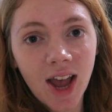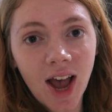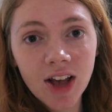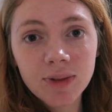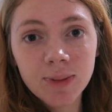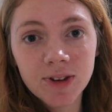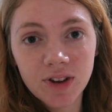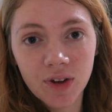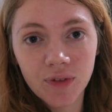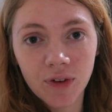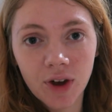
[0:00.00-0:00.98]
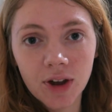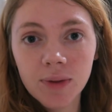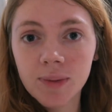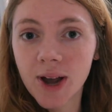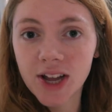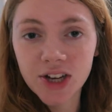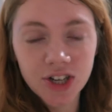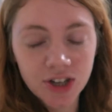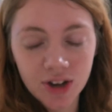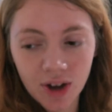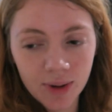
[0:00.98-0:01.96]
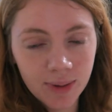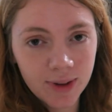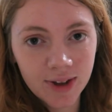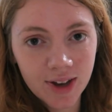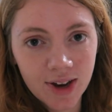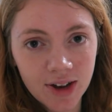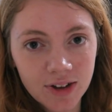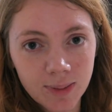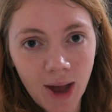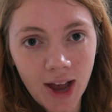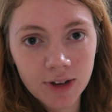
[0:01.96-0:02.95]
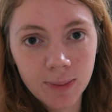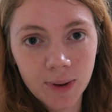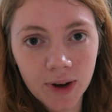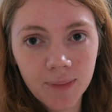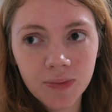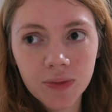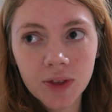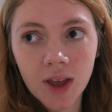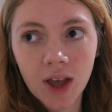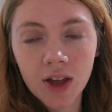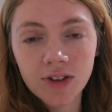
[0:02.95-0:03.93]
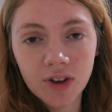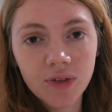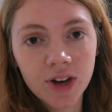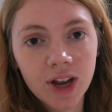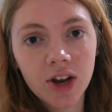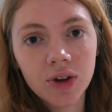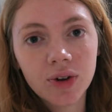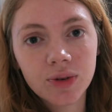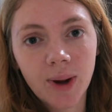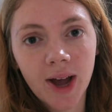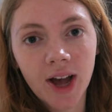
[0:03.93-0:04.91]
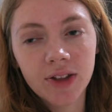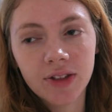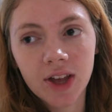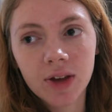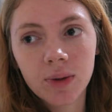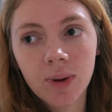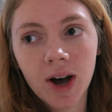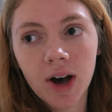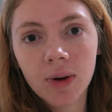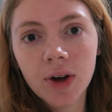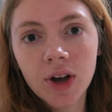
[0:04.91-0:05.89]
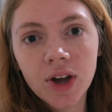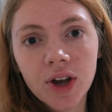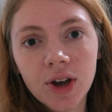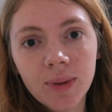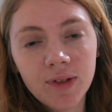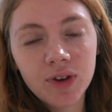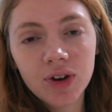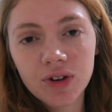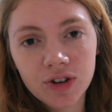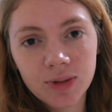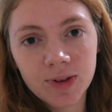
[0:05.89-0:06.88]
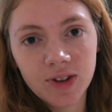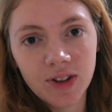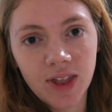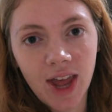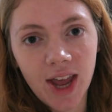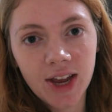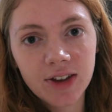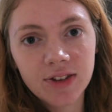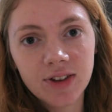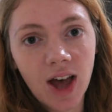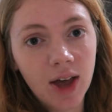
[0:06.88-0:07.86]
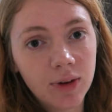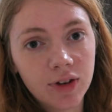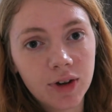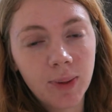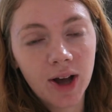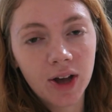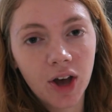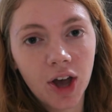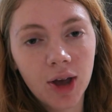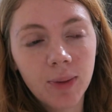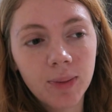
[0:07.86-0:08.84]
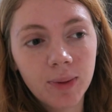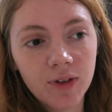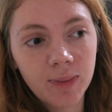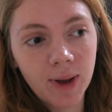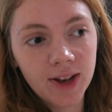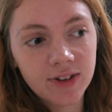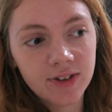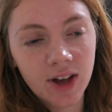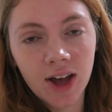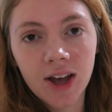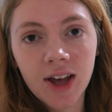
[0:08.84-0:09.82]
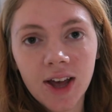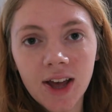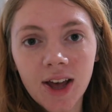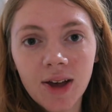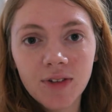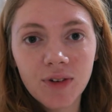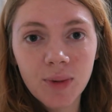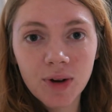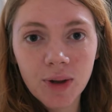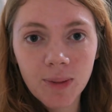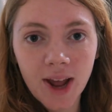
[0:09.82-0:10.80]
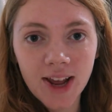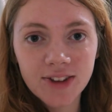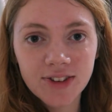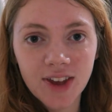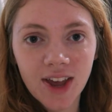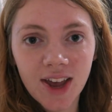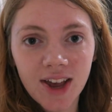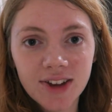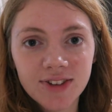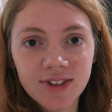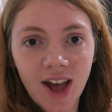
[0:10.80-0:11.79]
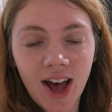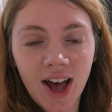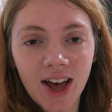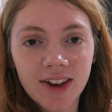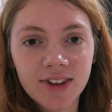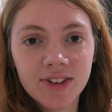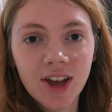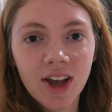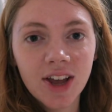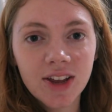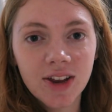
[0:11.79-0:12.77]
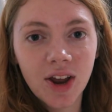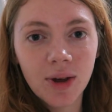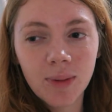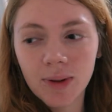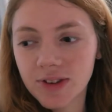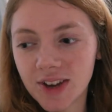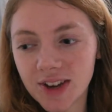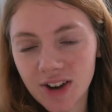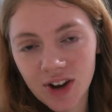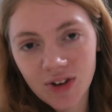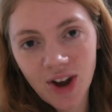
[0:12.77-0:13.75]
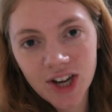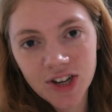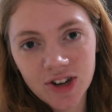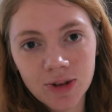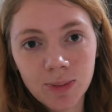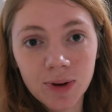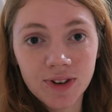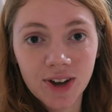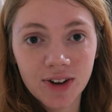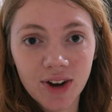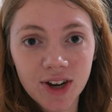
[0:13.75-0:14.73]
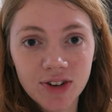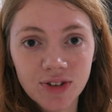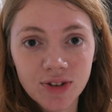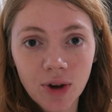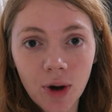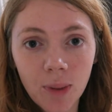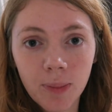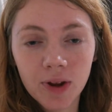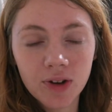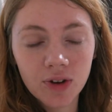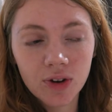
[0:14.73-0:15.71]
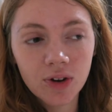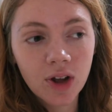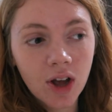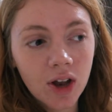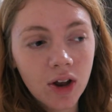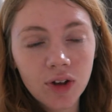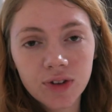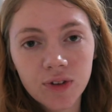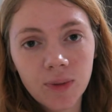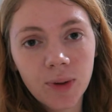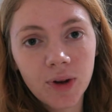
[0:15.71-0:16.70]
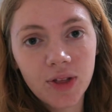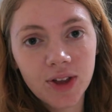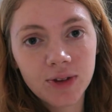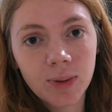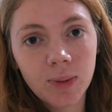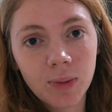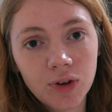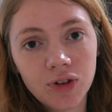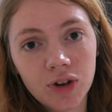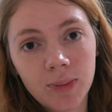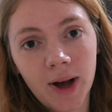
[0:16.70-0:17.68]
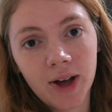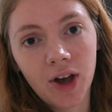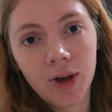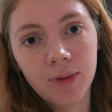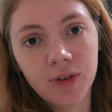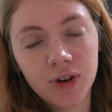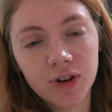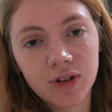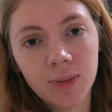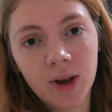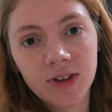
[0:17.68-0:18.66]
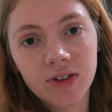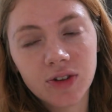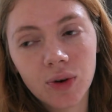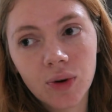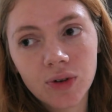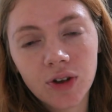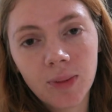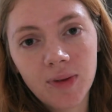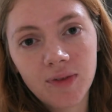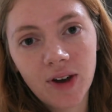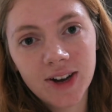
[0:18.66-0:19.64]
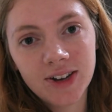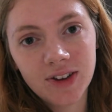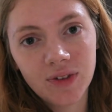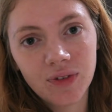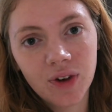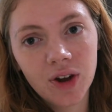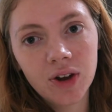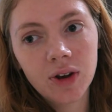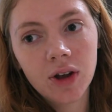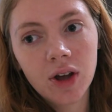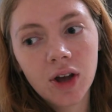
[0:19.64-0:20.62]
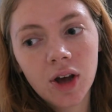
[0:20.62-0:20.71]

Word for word: it has been different, which, you know, you can expect, but different in a good way, I think. Well, we've done Christmassy things that I do back home and we've been to familiar places and you know, seen decorations, put decorations up and done lots of familiar things we would do back home for Christmas. It's also been very different,